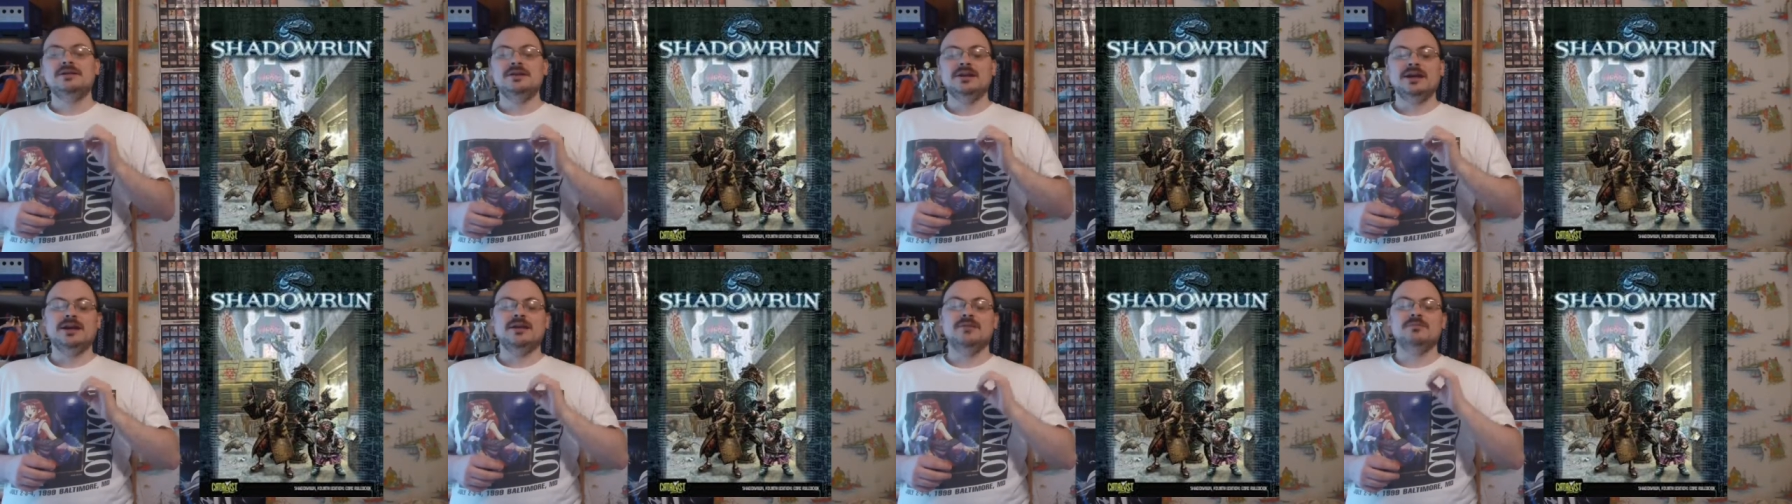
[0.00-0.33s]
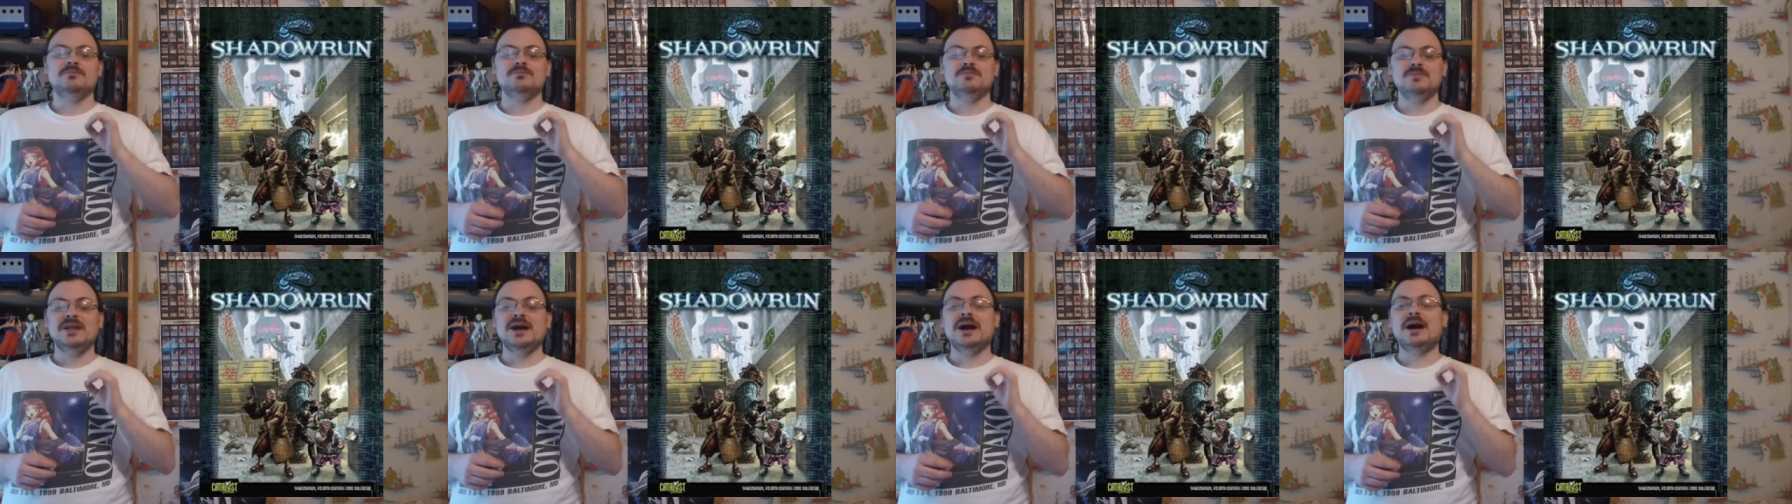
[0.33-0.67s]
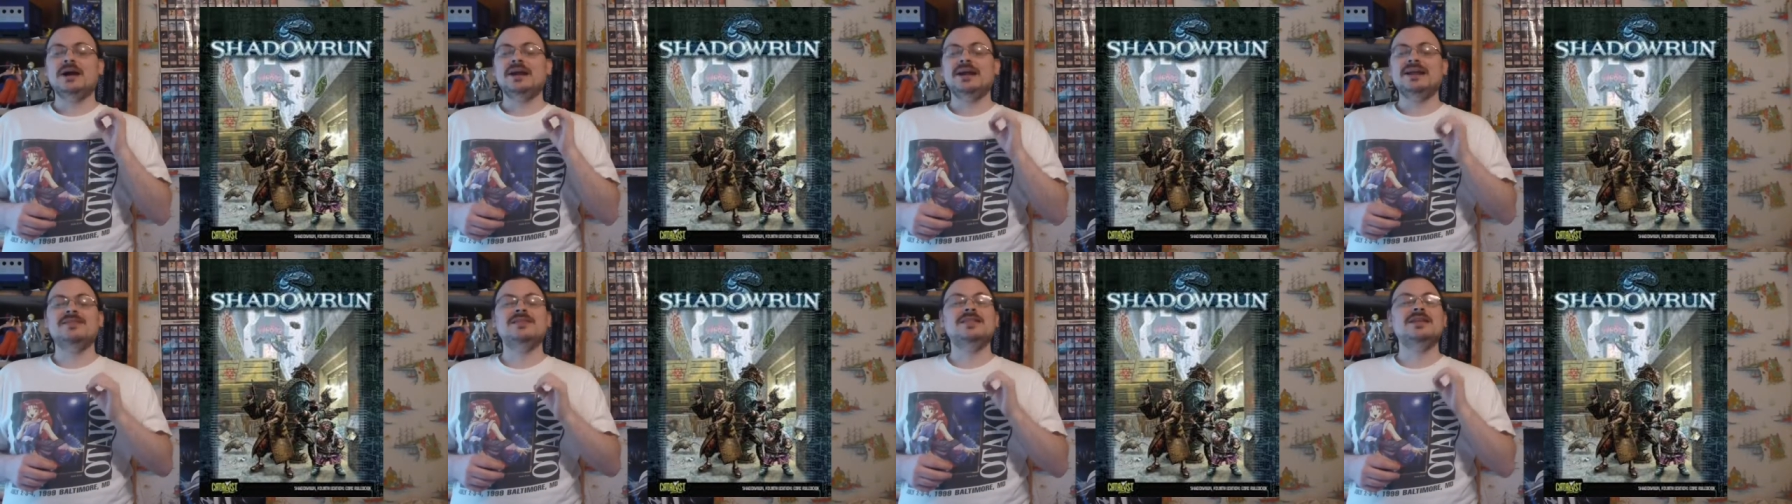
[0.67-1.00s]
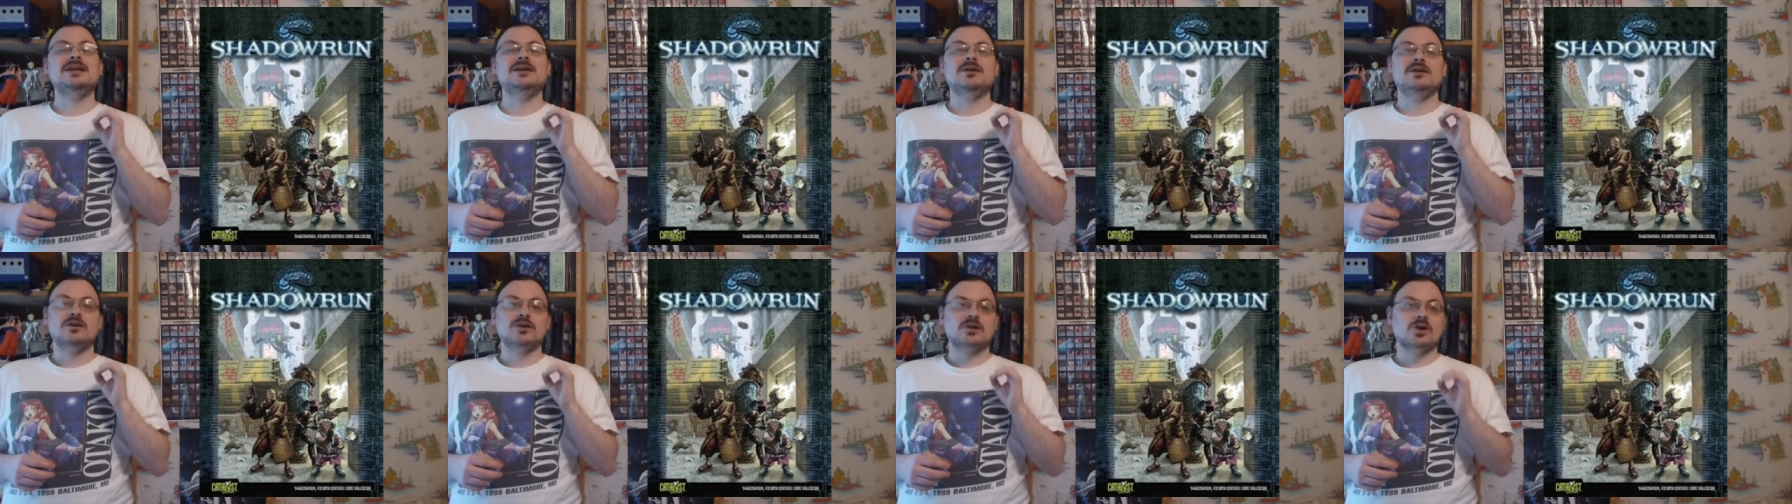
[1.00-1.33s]
it not in
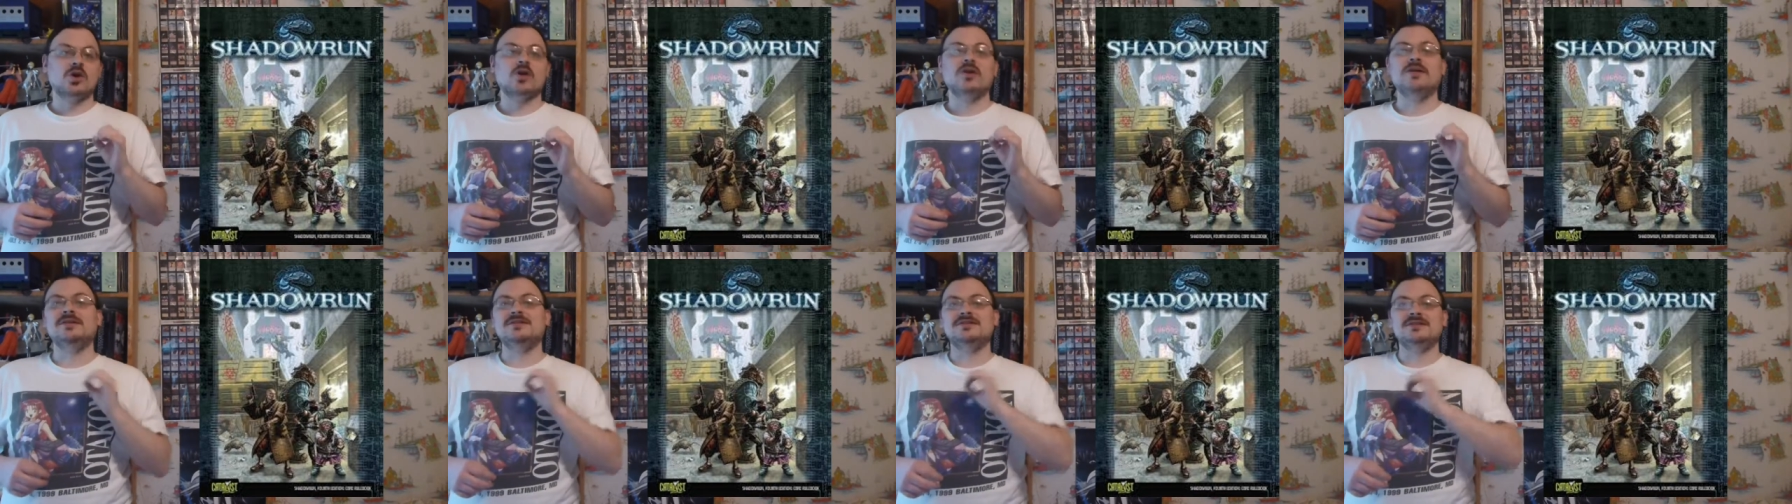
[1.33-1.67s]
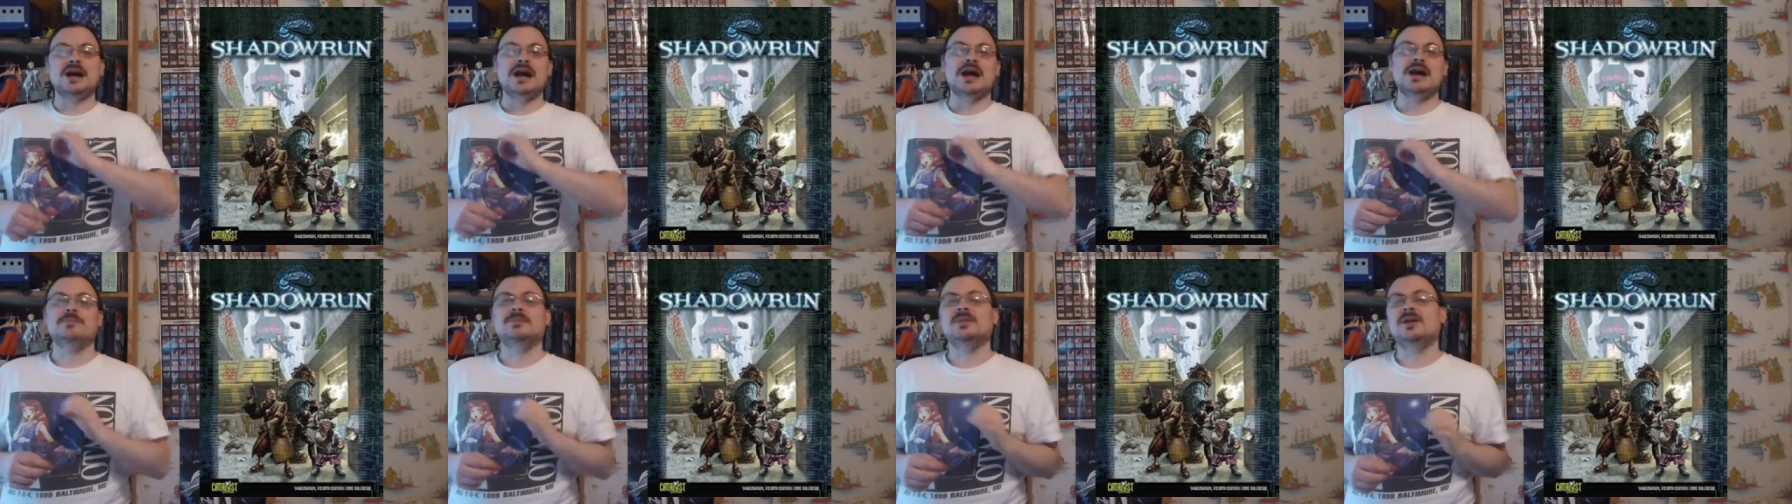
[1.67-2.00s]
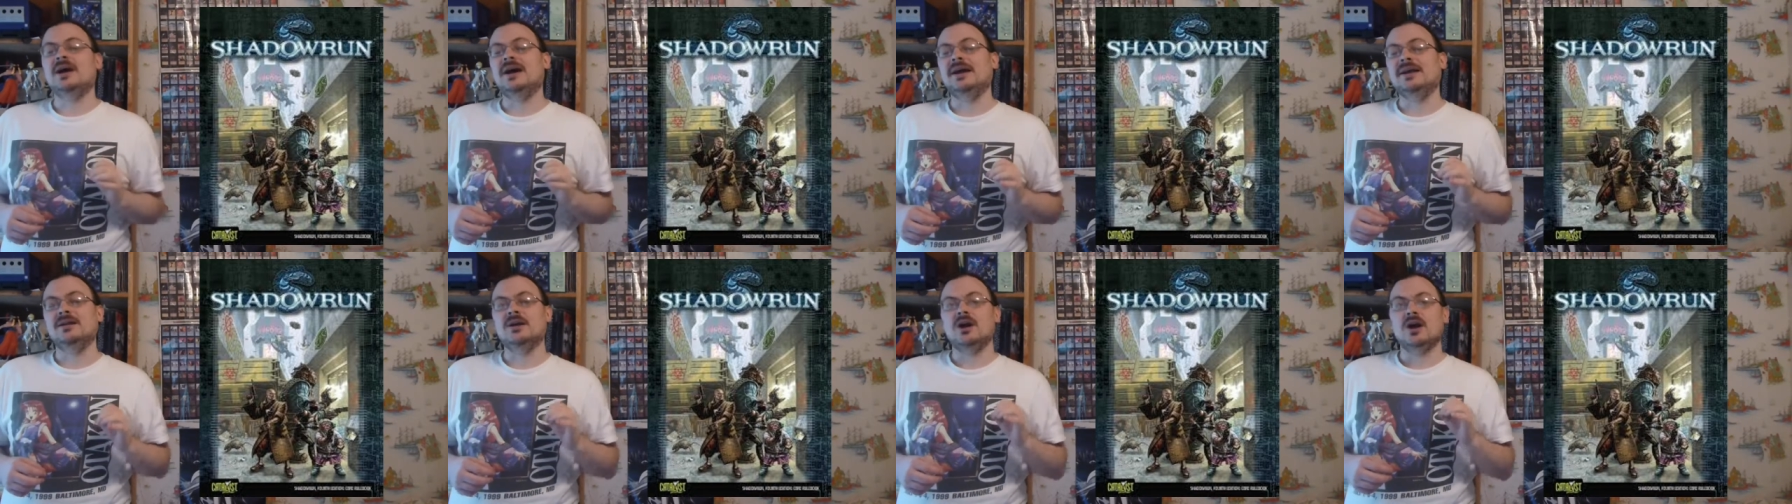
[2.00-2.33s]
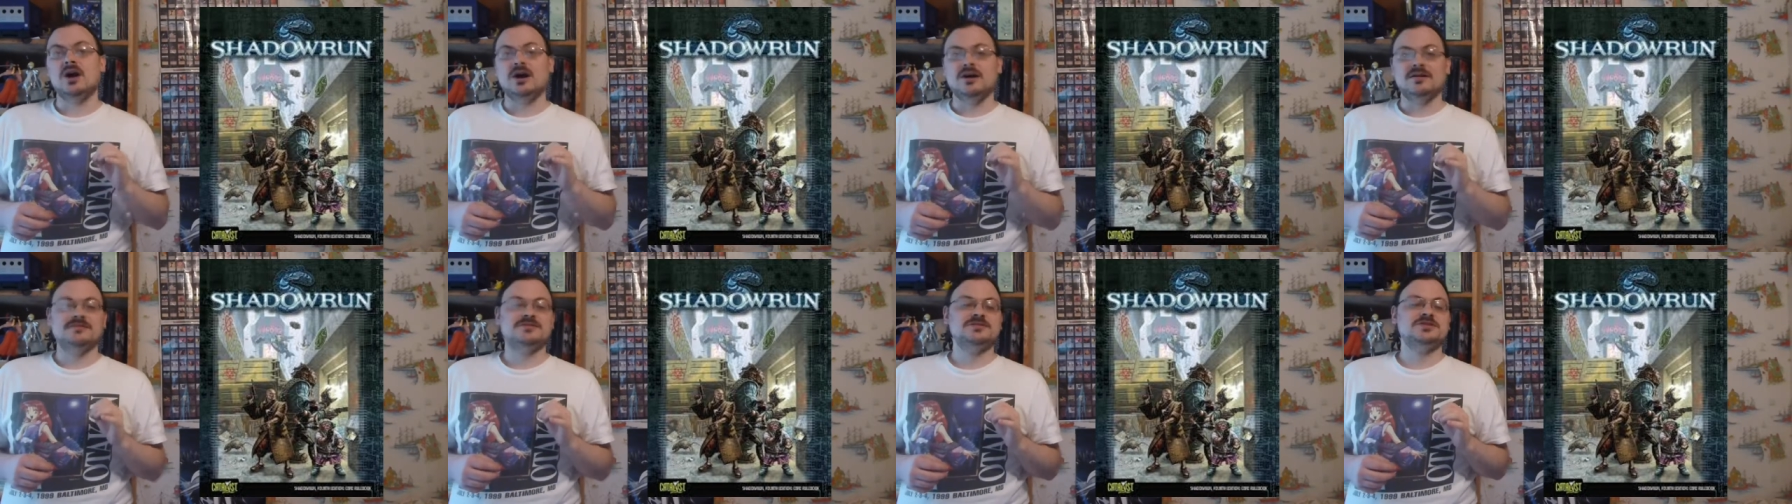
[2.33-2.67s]
the current timeline
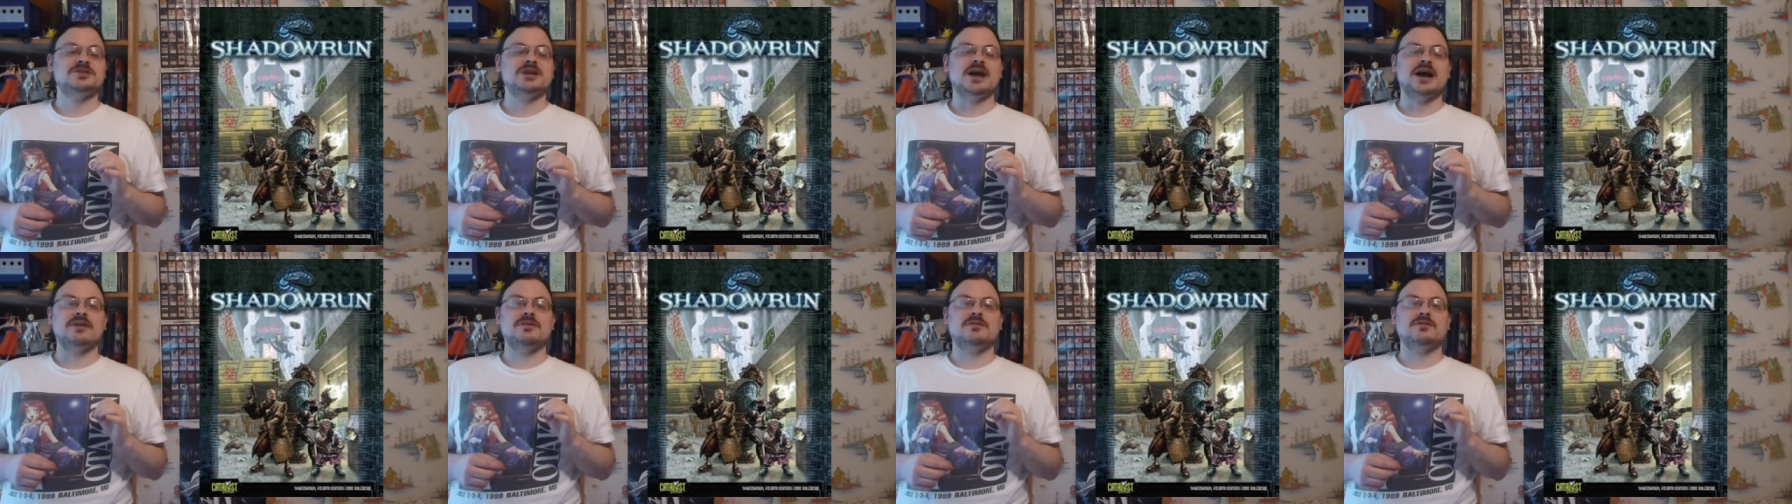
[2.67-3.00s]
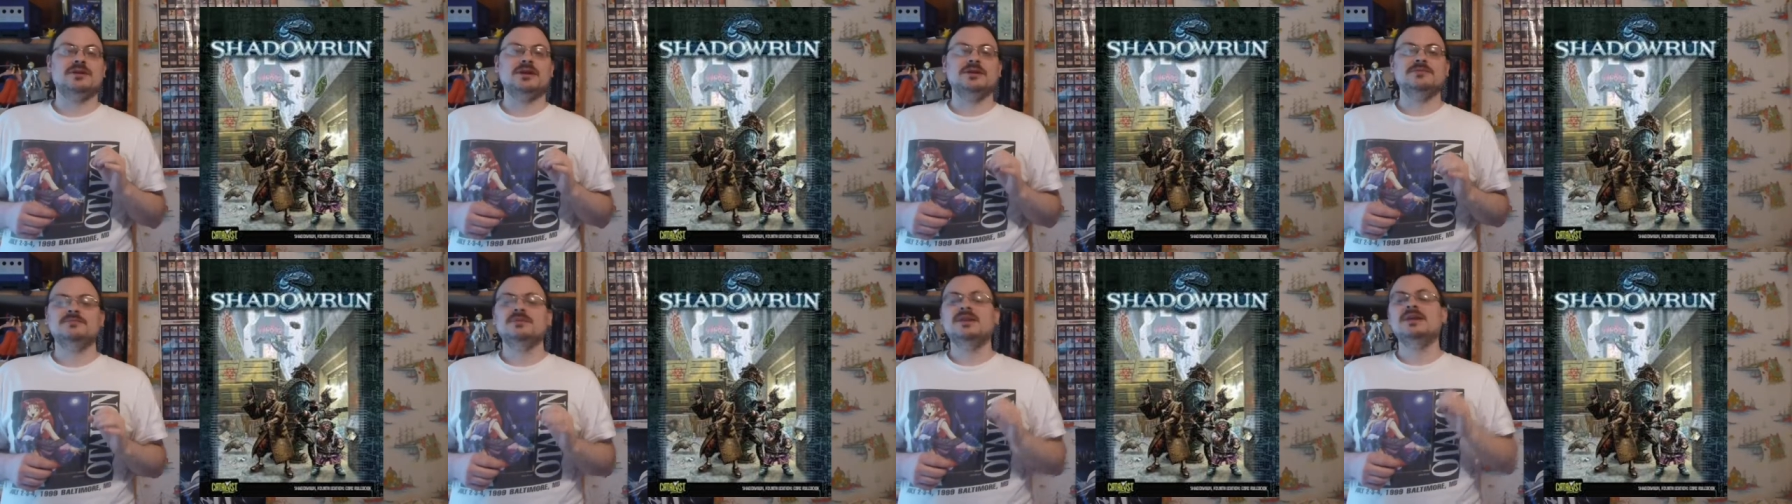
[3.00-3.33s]
of Shadowrun.